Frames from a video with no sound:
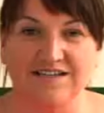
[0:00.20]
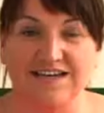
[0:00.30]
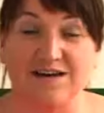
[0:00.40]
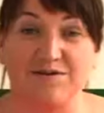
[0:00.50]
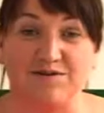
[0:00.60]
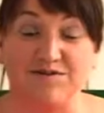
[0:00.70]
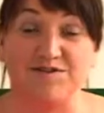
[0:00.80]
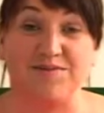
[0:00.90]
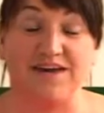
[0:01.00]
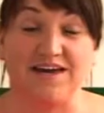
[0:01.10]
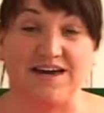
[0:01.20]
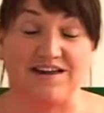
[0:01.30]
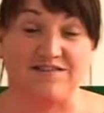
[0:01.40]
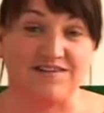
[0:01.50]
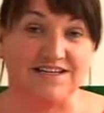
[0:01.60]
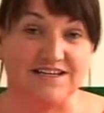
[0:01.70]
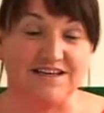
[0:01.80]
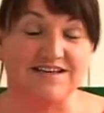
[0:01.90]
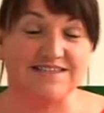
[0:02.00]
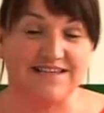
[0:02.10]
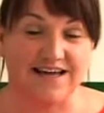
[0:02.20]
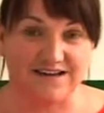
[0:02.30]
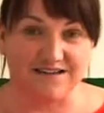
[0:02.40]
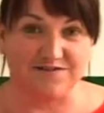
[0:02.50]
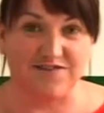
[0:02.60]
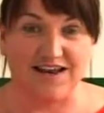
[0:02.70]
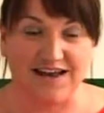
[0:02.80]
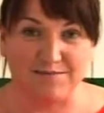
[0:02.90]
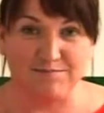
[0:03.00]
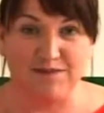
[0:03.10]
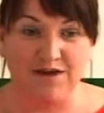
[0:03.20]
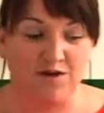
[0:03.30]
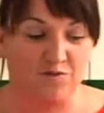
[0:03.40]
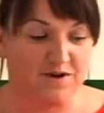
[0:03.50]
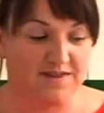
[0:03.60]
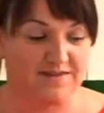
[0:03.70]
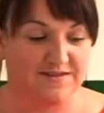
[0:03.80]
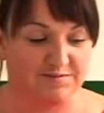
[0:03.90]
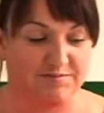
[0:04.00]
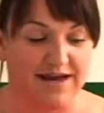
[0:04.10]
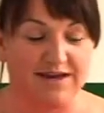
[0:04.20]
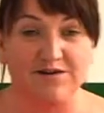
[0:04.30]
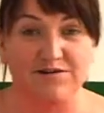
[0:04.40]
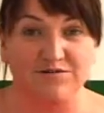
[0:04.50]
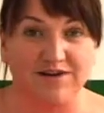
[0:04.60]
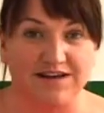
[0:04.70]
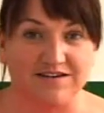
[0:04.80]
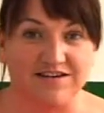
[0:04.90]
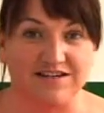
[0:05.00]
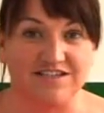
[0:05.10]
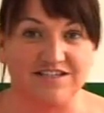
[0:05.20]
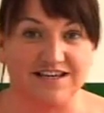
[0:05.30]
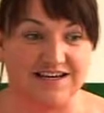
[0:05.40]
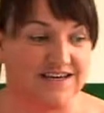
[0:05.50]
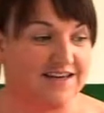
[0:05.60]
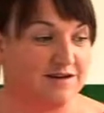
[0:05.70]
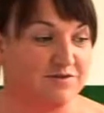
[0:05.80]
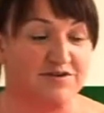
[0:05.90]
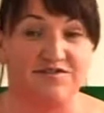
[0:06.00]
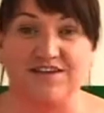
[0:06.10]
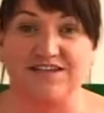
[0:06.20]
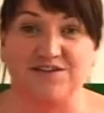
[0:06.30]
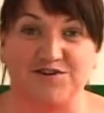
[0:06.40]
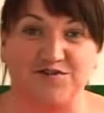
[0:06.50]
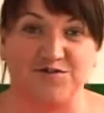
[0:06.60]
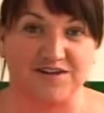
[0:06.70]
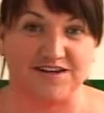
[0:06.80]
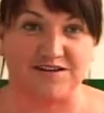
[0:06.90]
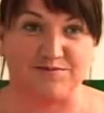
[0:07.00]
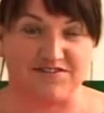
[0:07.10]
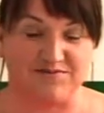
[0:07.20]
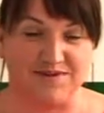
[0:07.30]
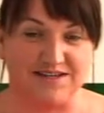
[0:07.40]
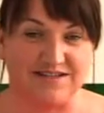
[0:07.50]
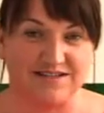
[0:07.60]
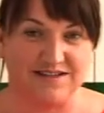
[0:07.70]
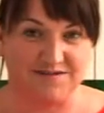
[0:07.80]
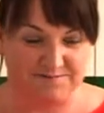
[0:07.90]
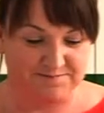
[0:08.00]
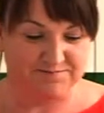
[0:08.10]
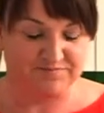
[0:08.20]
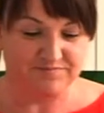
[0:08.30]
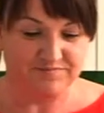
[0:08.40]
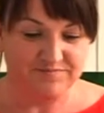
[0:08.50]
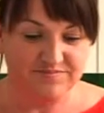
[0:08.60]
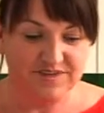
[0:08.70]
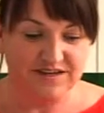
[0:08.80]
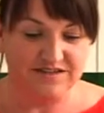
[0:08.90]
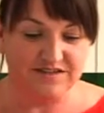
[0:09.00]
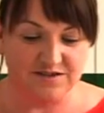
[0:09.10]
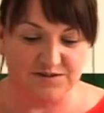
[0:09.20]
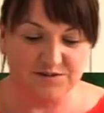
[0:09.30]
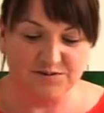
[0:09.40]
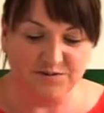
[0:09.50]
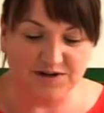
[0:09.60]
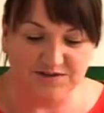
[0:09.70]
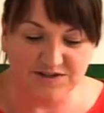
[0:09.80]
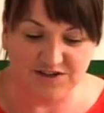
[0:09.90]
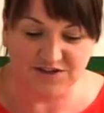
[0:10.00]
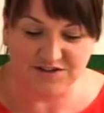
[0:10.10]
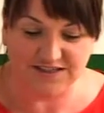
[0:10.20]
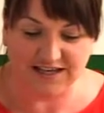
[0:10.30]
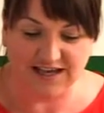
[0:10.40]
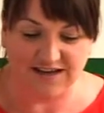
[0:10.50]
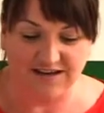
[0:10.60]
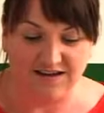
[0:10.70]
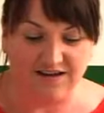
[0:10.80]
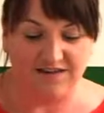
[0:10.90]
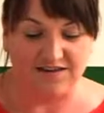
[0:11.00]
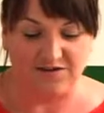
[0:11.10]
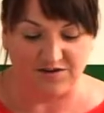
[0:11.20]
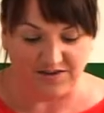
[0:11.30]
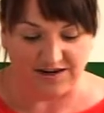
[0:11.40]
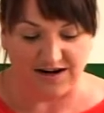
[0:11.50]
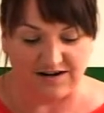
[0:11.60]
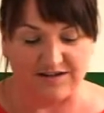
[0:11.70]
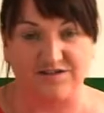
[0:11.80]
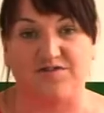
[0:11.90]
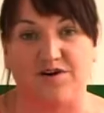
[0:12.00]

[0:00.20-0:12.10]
Today we're going to make a lovely salad of lamb with some mango, red onion and chilli, and we're going to finish it off with a little bit of mint. So we're going to use again the Northern Ireland